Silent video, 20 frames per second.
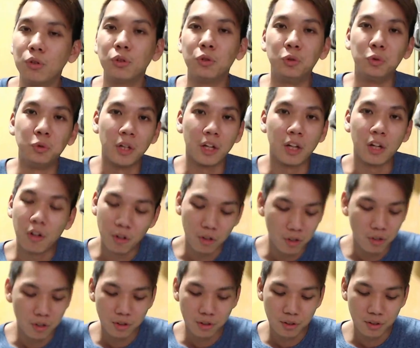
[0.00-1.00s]
CUDA
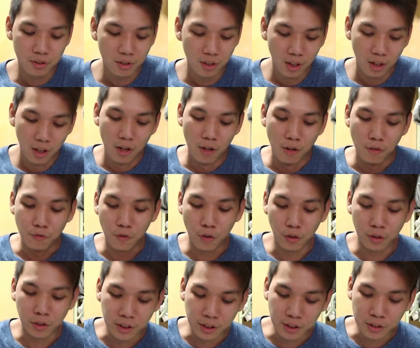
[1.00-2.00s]
cores,
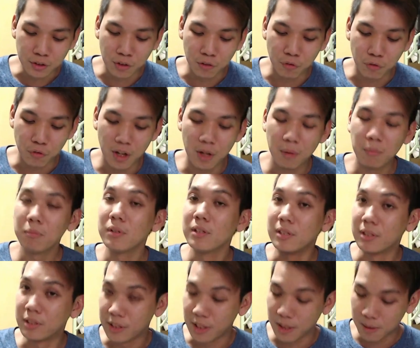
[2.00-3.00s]
4 gigs of RAM,
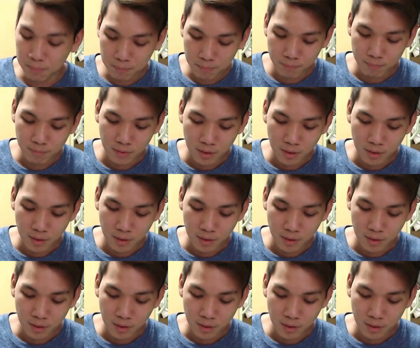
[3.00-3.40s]
same,